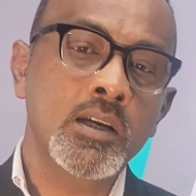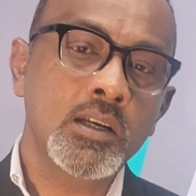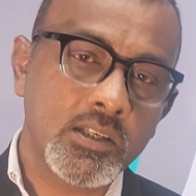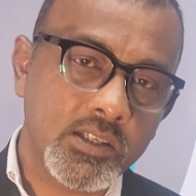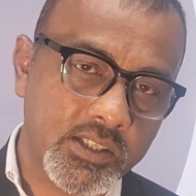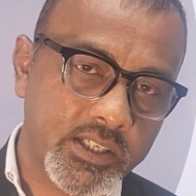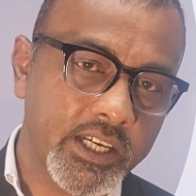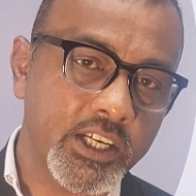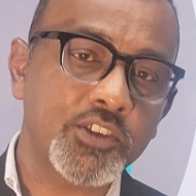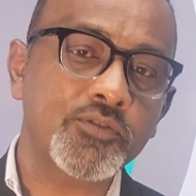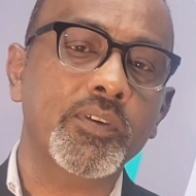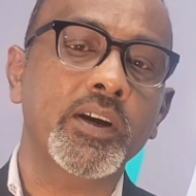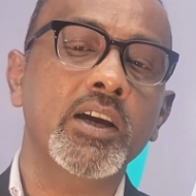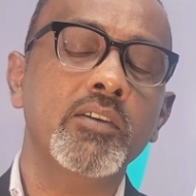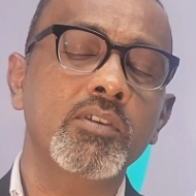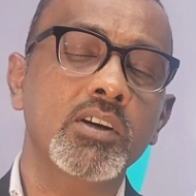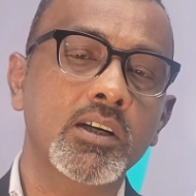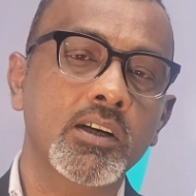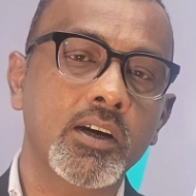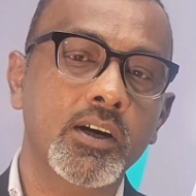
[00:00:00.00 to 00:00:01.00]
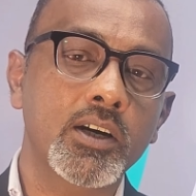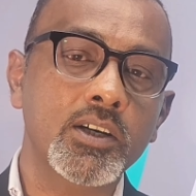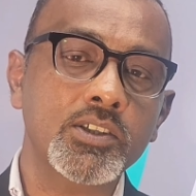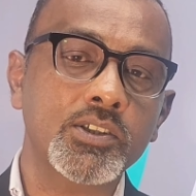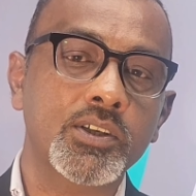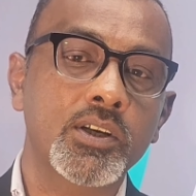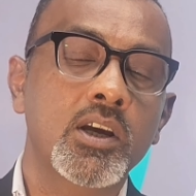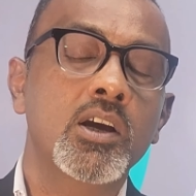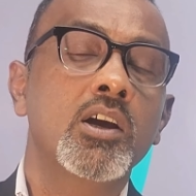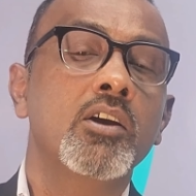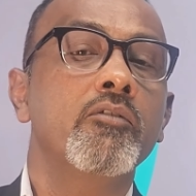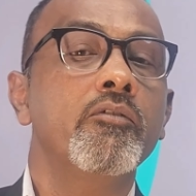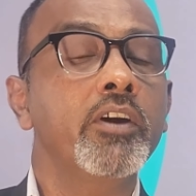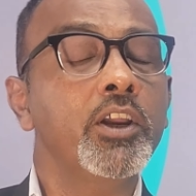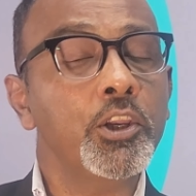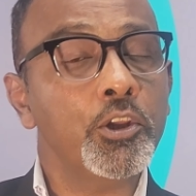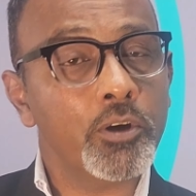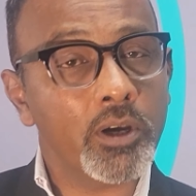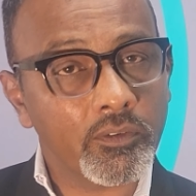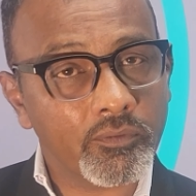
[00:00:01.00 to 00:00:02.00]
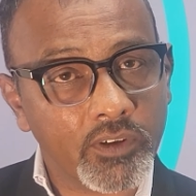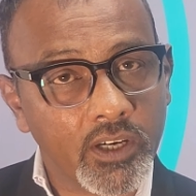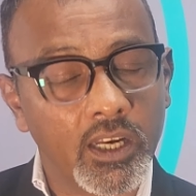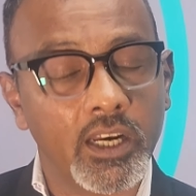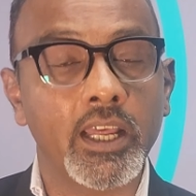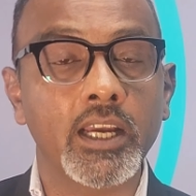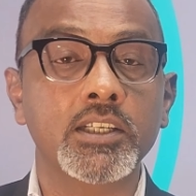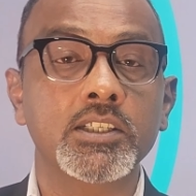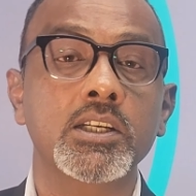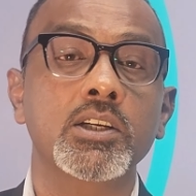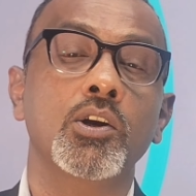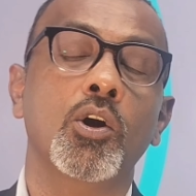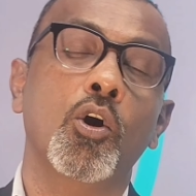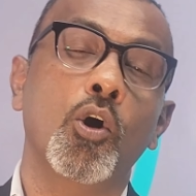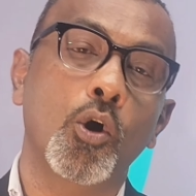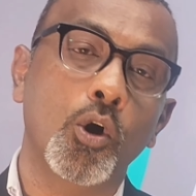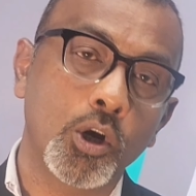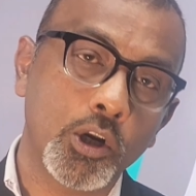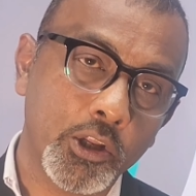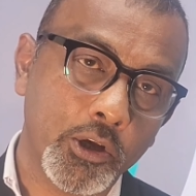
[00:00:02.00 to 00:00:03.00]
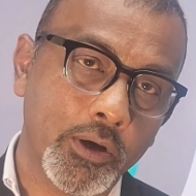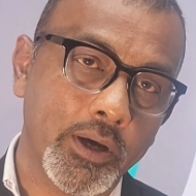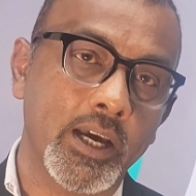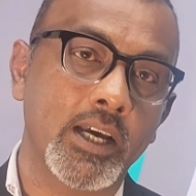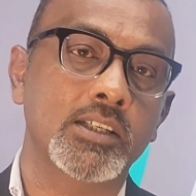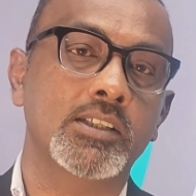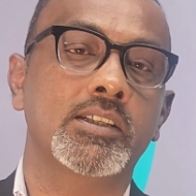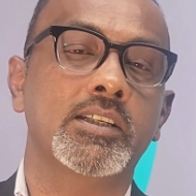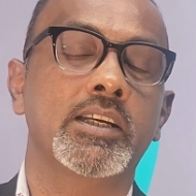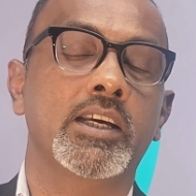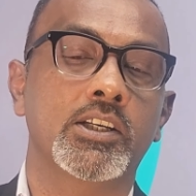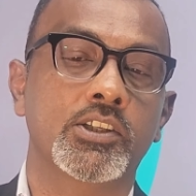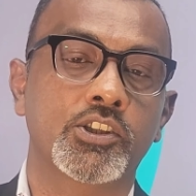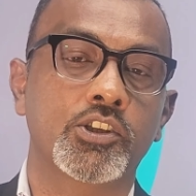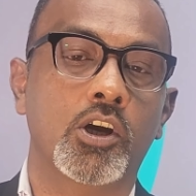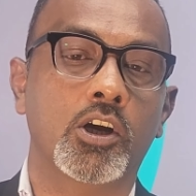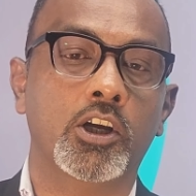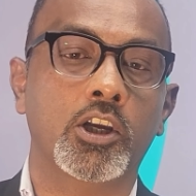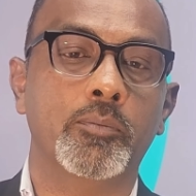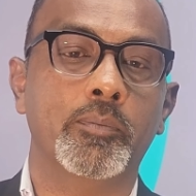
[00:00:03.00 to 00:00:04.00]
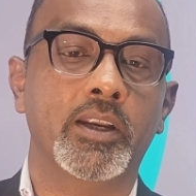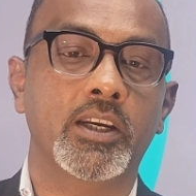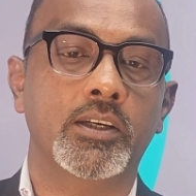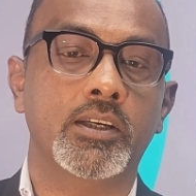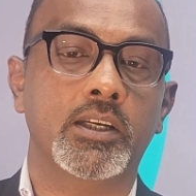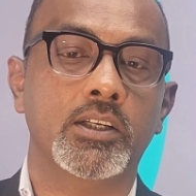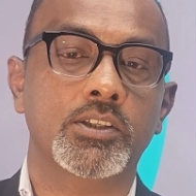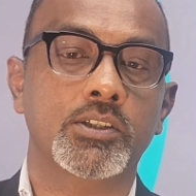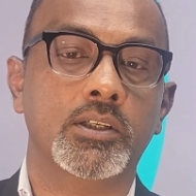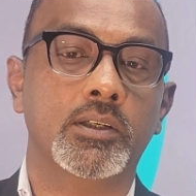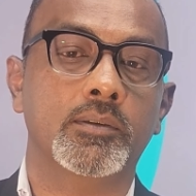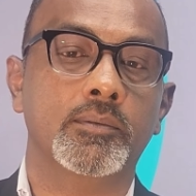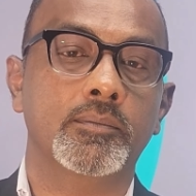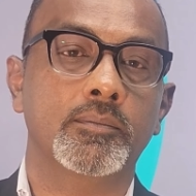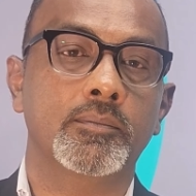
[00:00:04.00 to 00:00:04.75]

Stage 5 occurs when you have collected all your SDS documentation.